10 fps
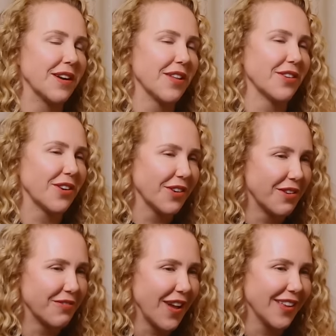another girl
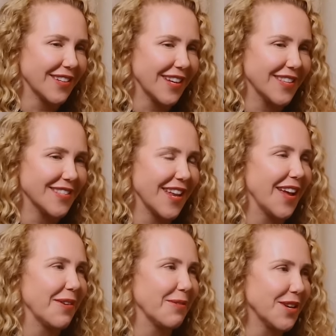on Valentine's
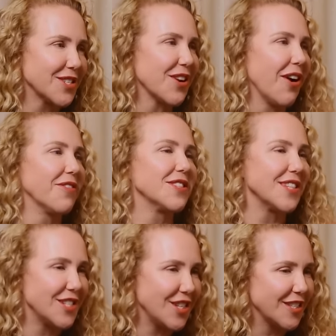Day, yeah. which
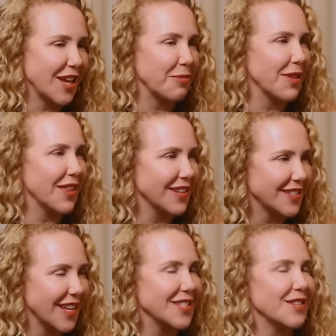obviously she said with a
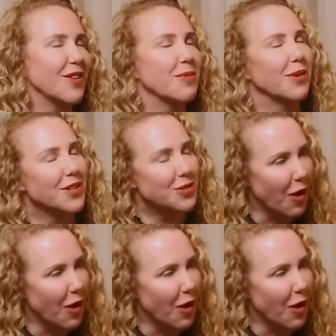sense of humor as